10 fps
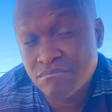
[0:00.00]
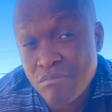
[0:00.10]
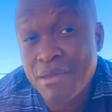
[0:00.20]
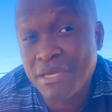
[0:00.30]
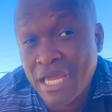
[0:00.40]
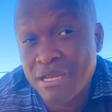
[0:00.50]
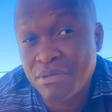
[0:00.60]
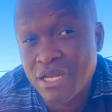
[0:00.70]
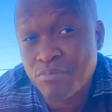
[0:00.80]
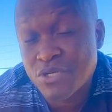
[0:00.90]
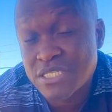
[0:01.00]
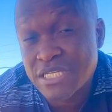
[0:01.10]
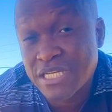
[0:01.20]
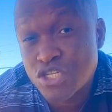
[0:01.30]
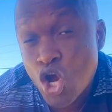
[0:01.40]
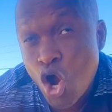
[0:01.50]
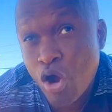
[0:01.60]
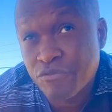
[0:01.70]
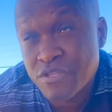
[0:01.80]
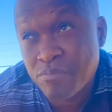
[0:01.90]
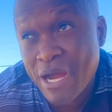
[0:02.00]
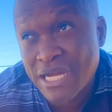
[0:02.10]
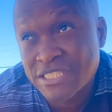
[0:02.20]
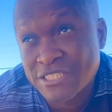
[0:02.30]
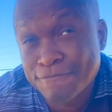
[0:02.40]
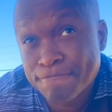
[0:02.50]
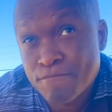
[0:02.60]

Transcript: Maybe can be the president of the party,